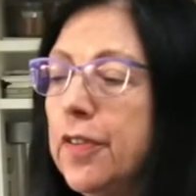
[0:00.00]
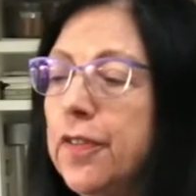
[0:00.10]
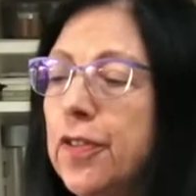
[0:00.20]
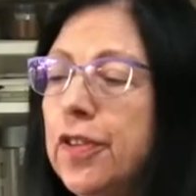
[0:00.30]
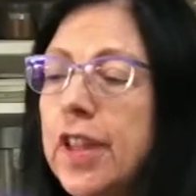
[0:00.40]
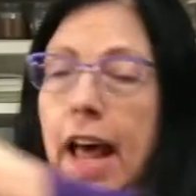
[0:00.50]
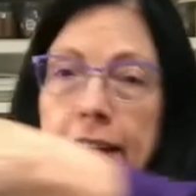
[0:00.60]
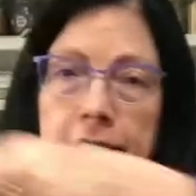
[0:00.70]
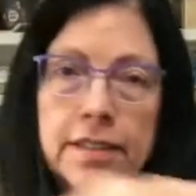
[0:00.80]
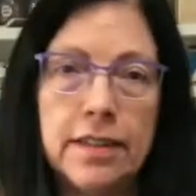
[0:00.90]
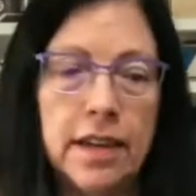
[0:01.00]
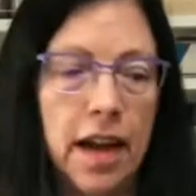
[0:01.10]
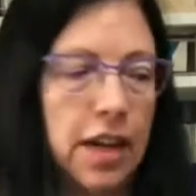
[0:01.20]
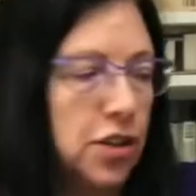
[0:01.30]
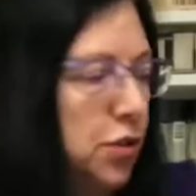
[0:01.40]
For that,
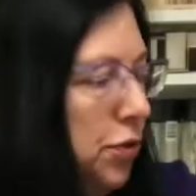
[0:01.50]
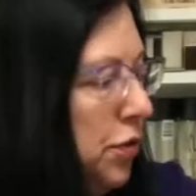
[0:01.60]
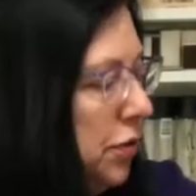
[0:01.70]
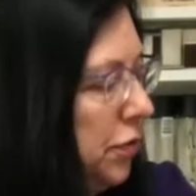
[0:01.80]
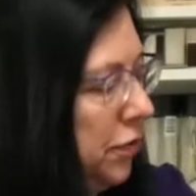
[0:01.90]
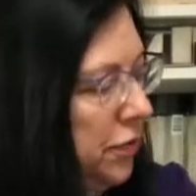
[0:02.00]
I use